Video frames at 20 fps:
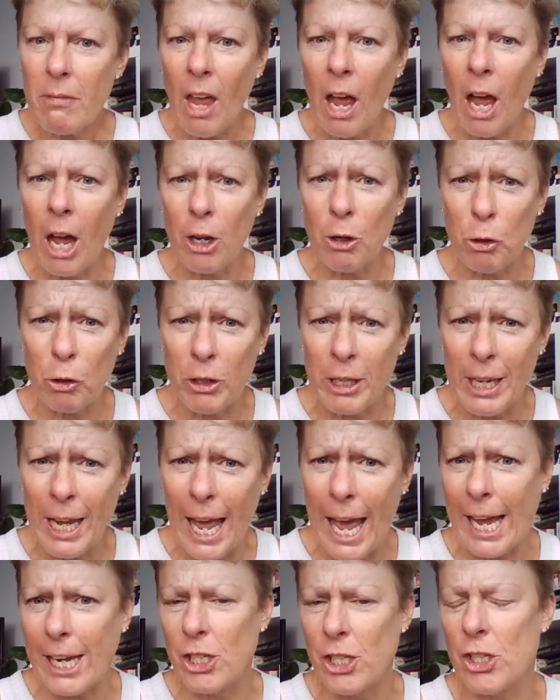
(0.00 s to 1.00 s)
I couldn't
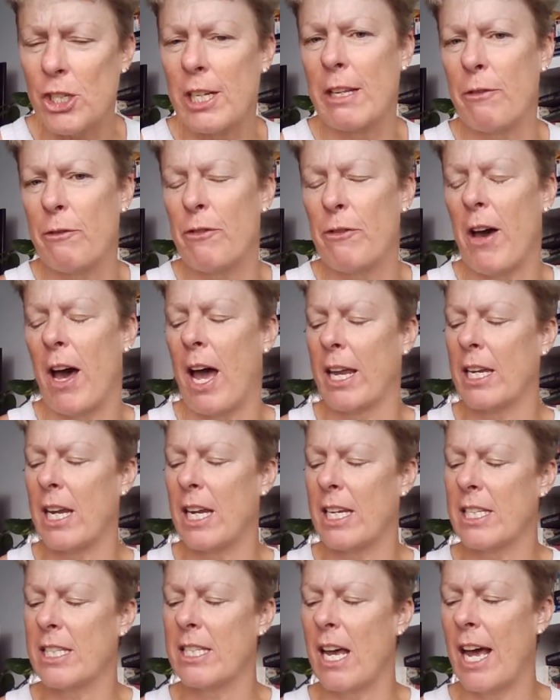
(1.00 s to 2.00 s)
actually find,
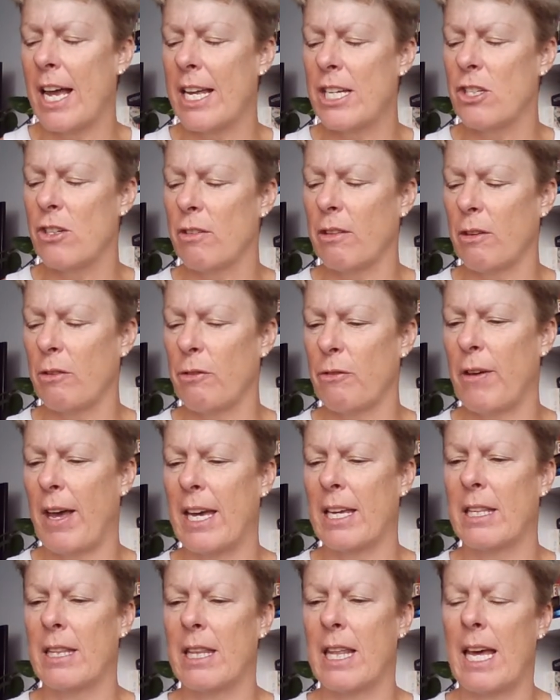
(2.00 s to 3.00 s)
aside from the
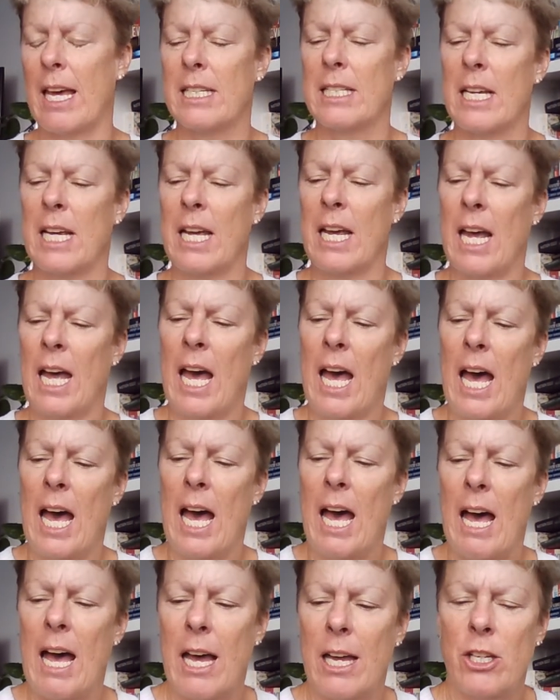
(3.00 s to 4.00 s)
fact that
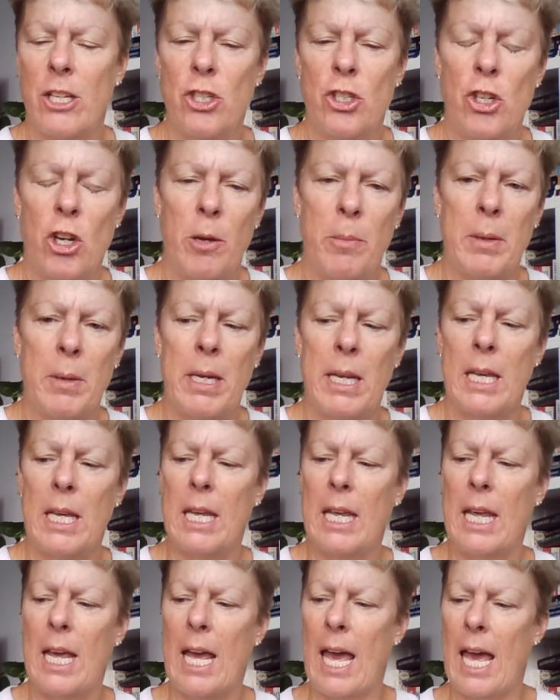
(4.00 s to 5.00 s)
Uh,
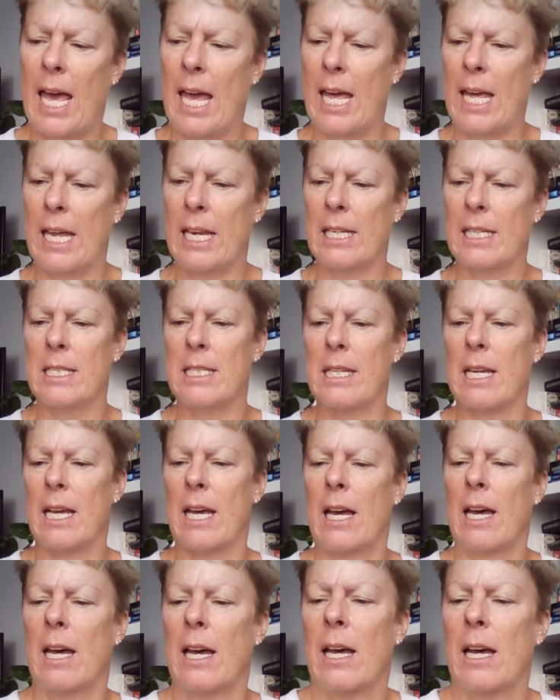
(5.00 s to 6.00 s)
Germany and
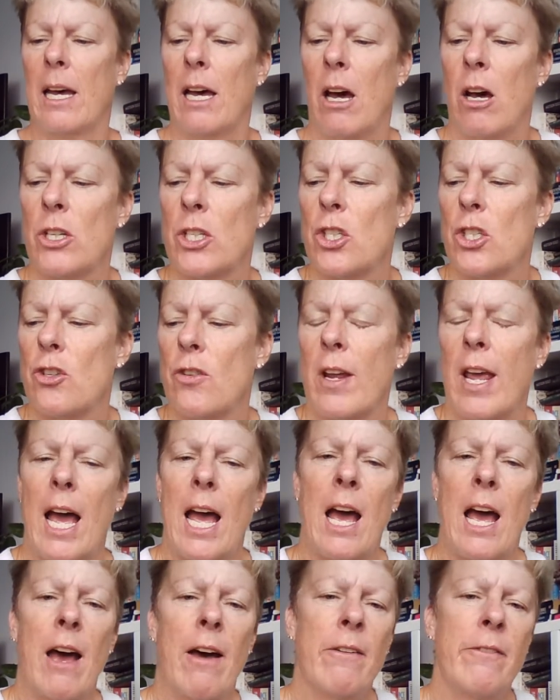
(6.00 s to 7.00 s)
uh, Austria
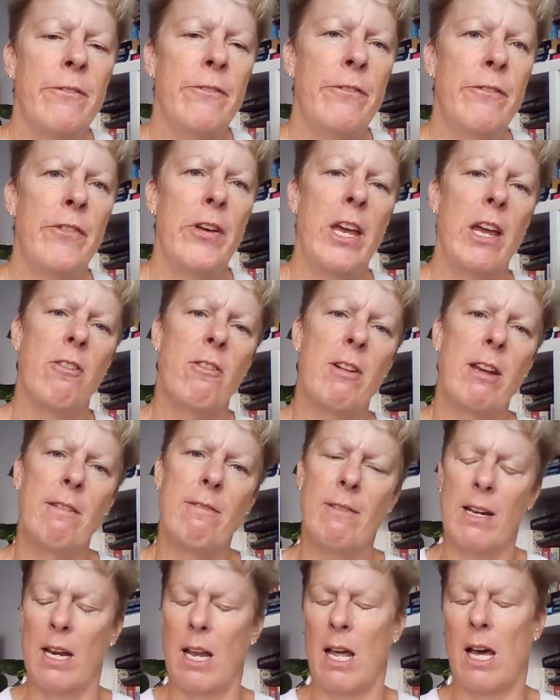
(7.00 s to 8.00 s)
are very
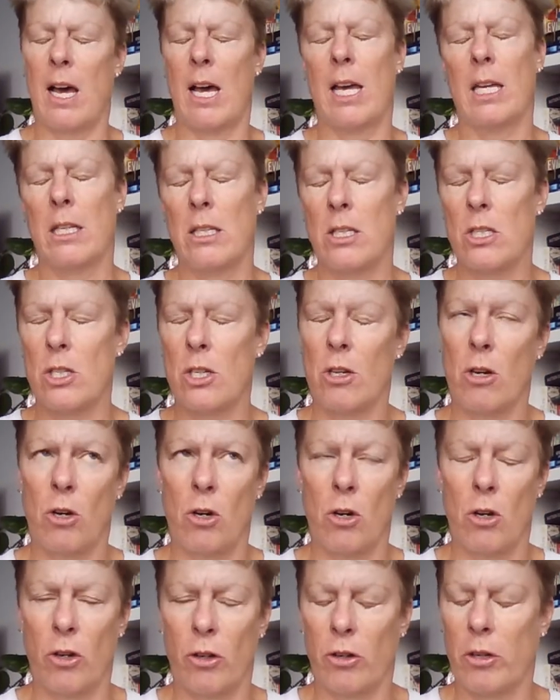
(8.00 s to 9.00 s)
reliant
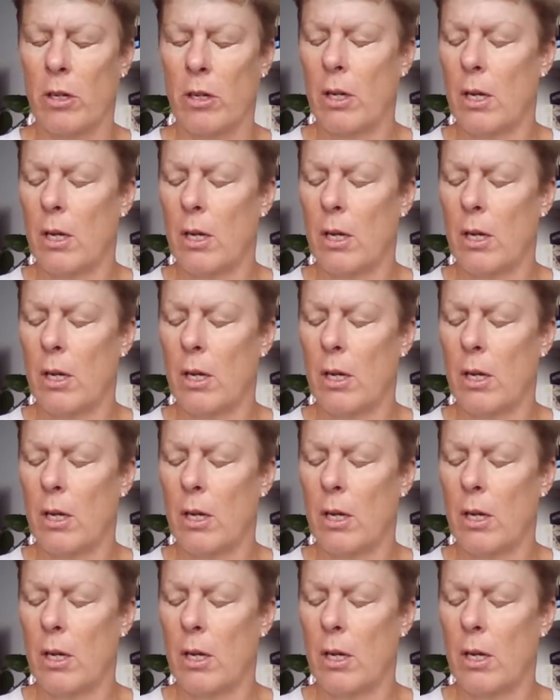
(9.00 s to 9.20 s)
on